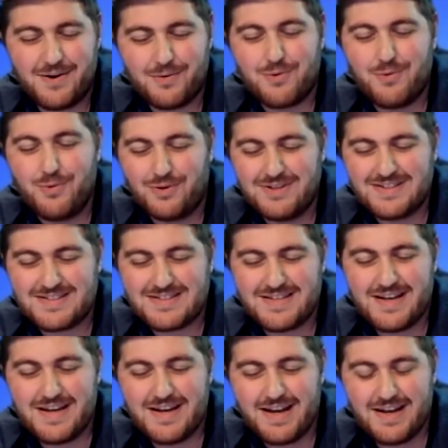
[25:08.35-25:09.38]
cool to
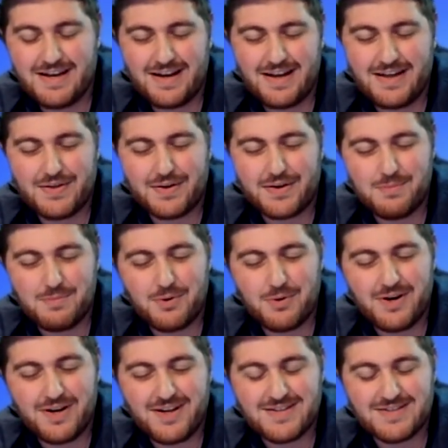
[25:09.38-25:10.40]
see in the
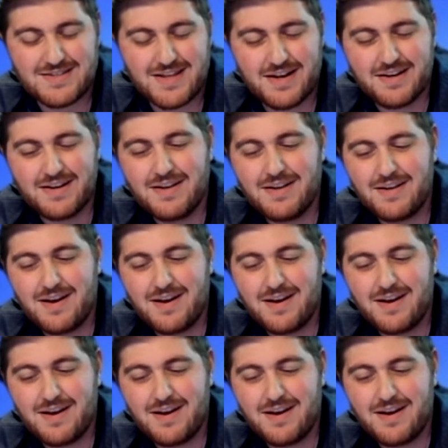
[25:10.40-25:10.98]
community is that